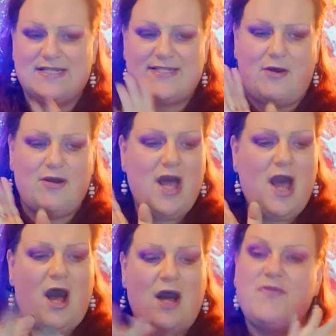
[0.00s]
So
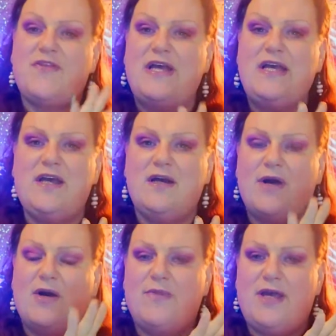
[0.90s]
I'm thinking
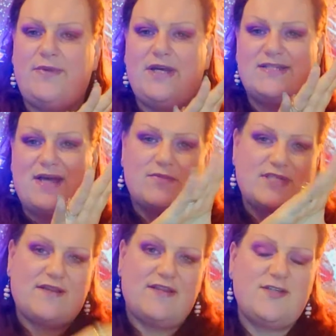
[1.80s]
about maybe
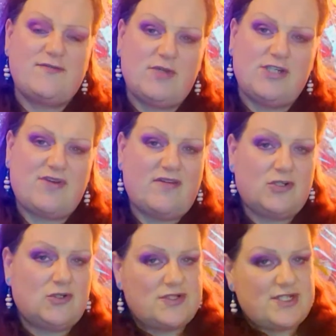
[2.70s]
adapting this for my travel
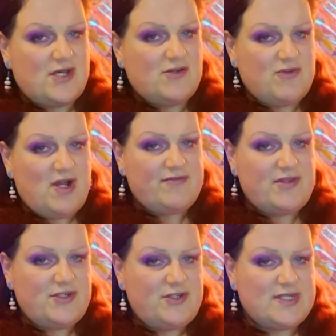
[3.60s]
altar rather
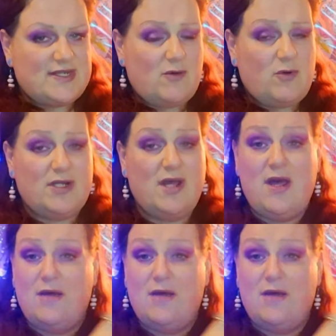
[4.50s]
than using that one,